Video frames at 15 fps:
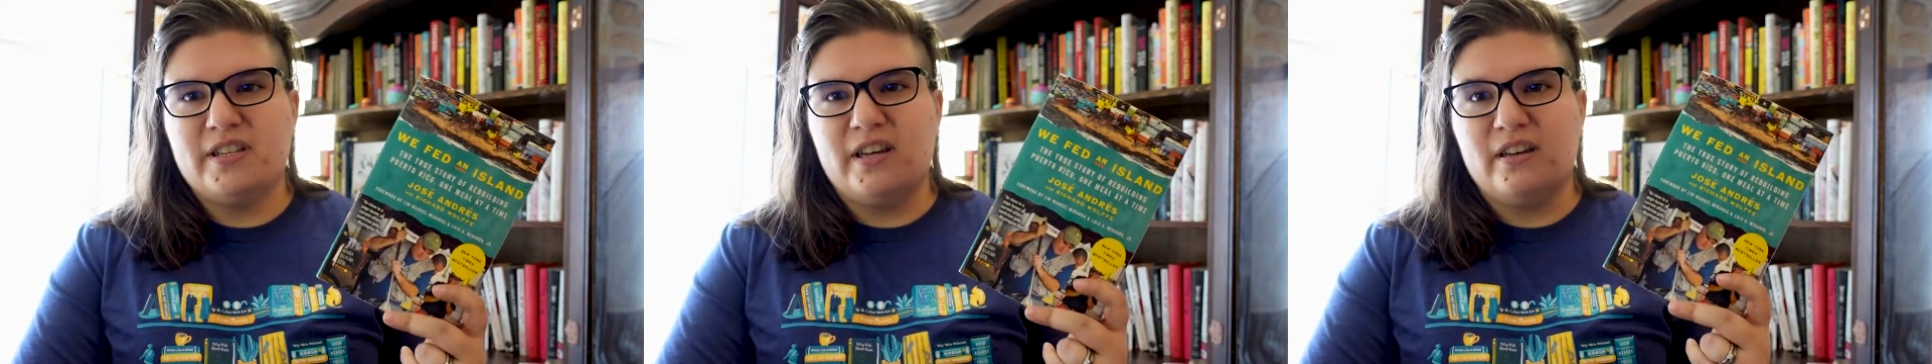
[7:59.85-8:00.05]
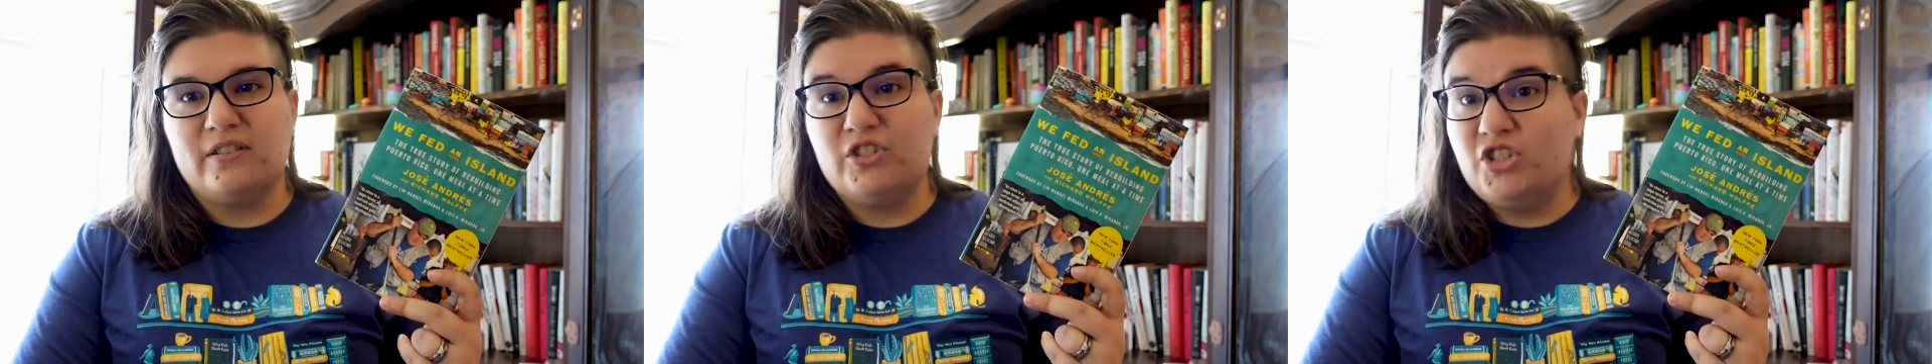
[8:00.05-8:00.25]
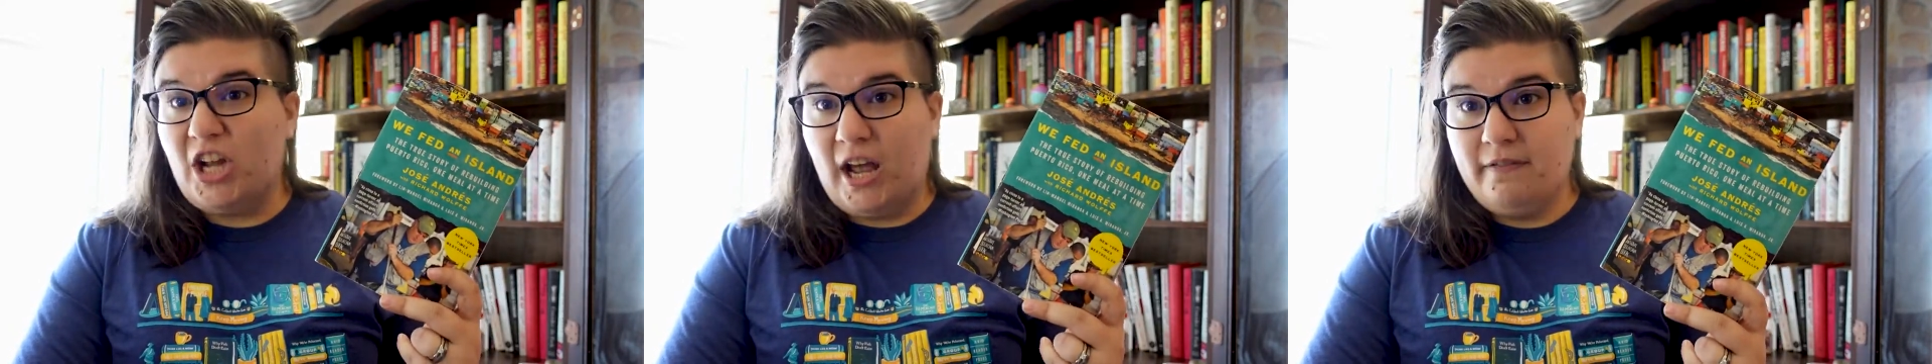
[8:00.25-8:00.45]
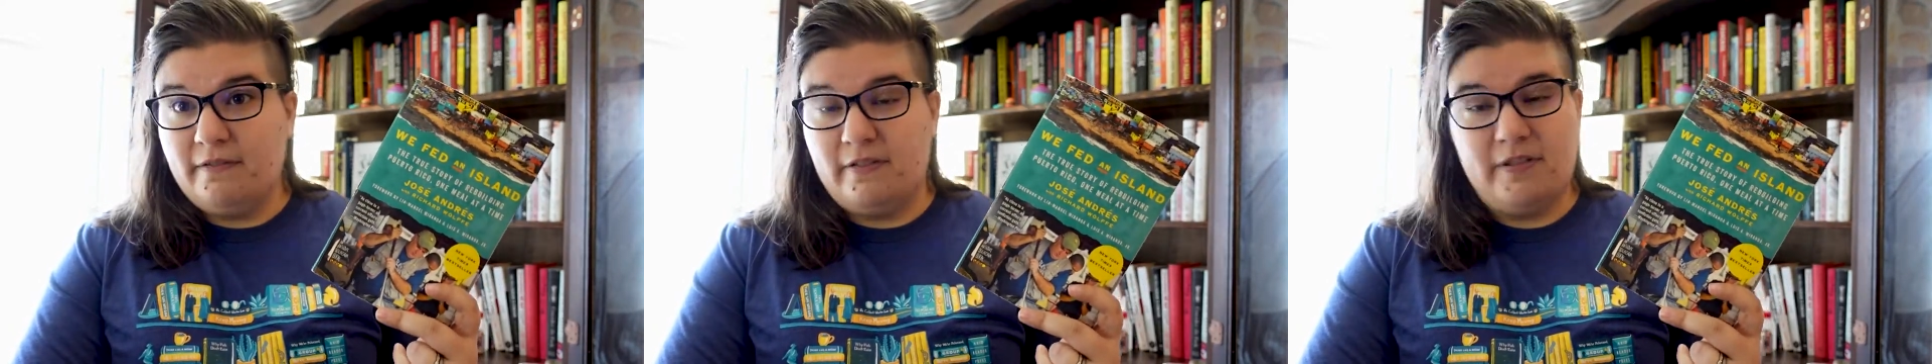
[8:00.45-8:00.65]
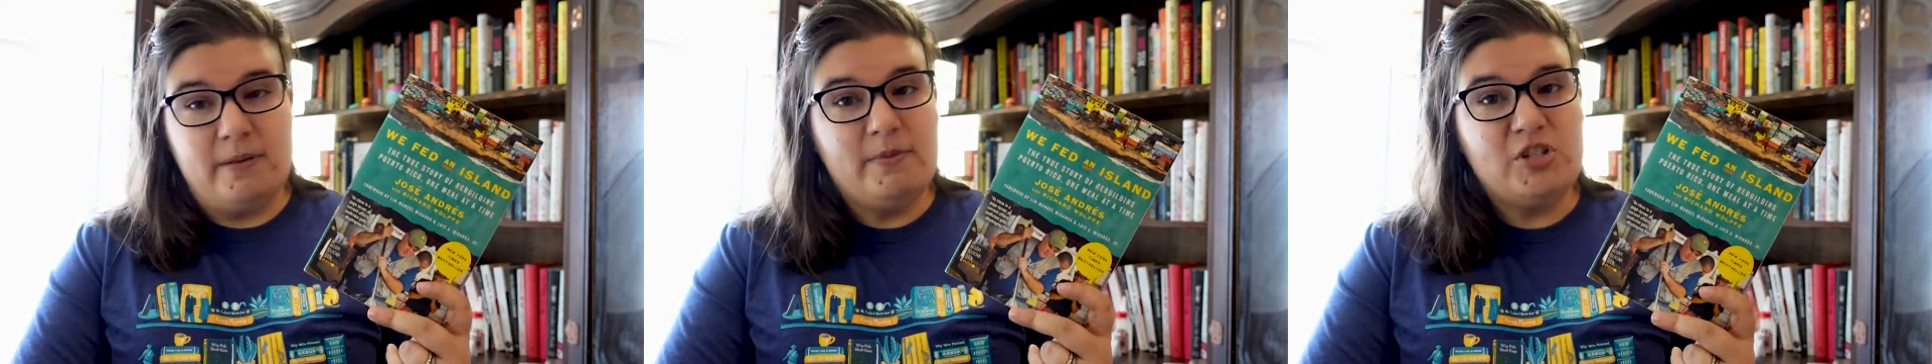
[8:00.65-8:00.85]
a chef, a
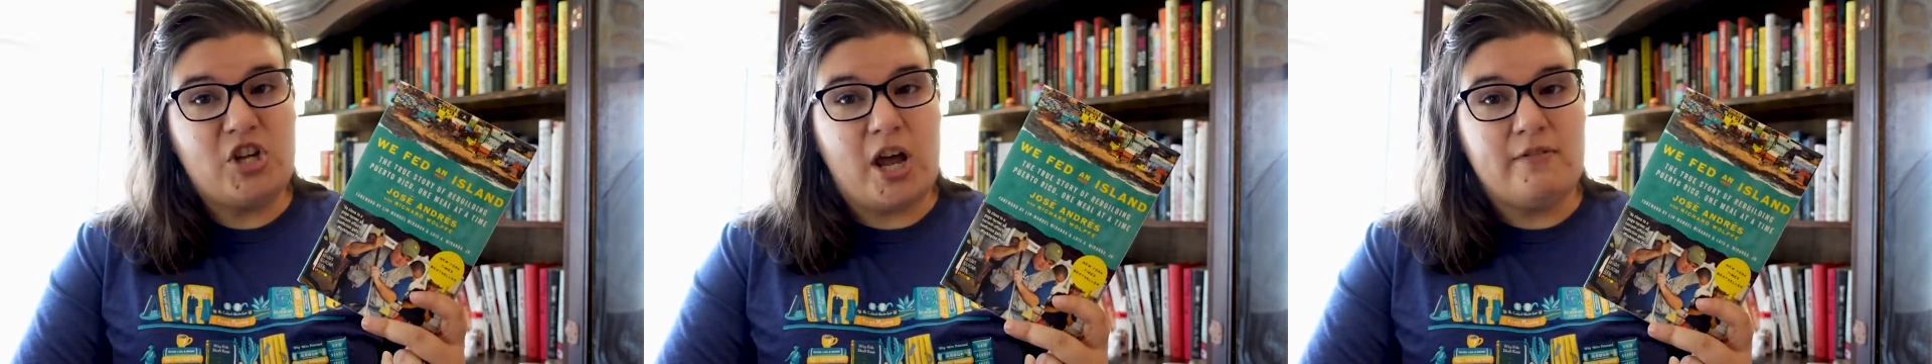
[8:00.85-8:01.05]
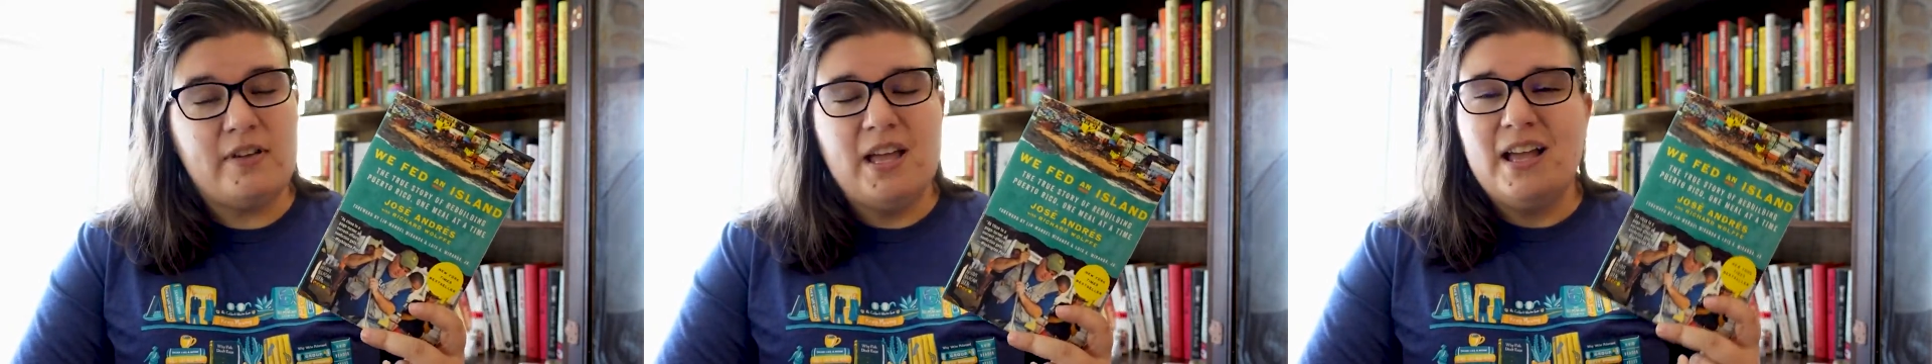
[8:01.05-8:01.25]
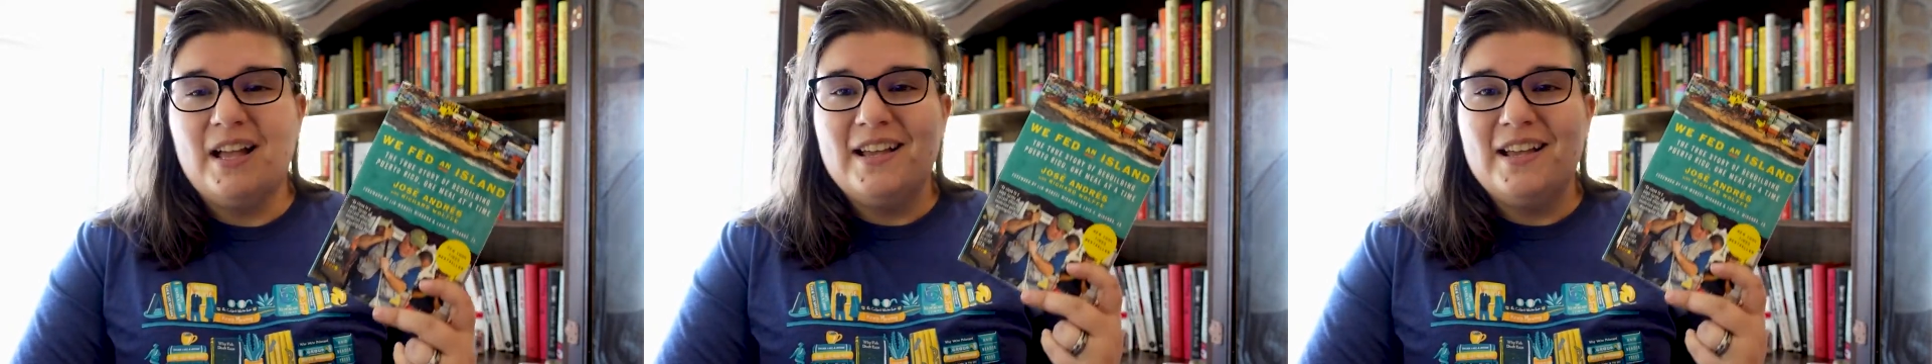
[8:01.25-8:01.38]
famous chef,